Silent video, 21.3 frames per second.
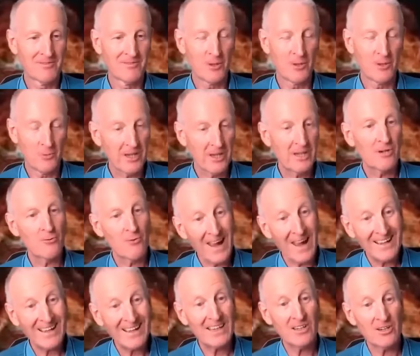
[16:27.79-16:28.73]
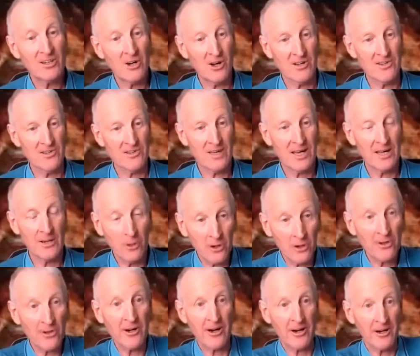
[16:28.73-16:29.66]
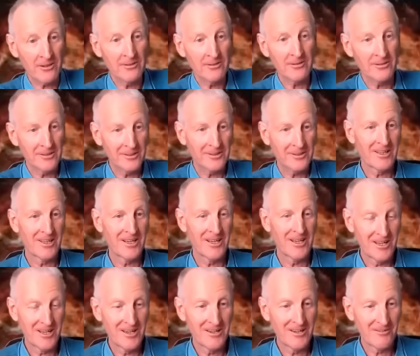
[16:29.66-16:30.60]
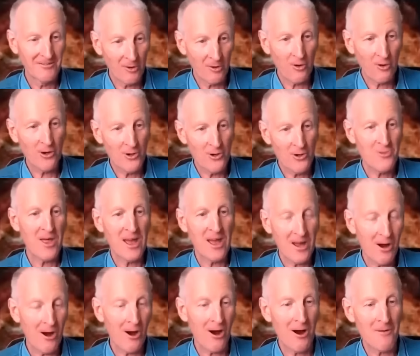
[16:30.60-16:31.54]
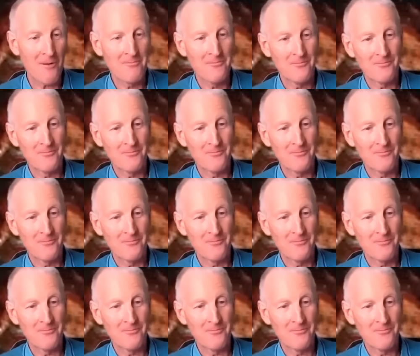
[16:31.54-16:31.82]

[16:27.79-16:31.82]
that we can recognize and honor for who they are.